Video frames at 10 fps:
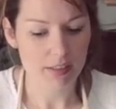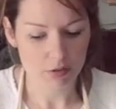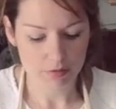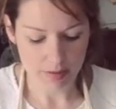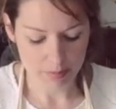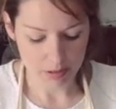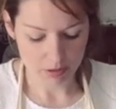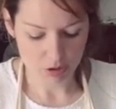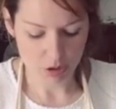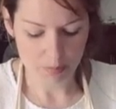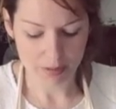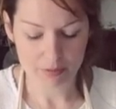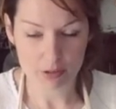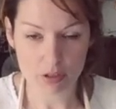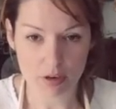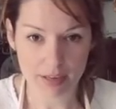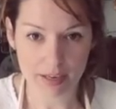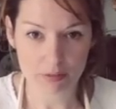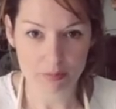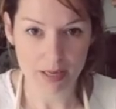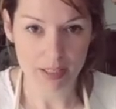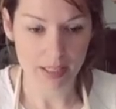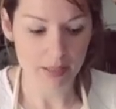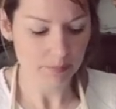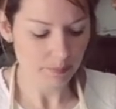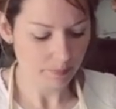they do a fabulous job, but if you don't have the money,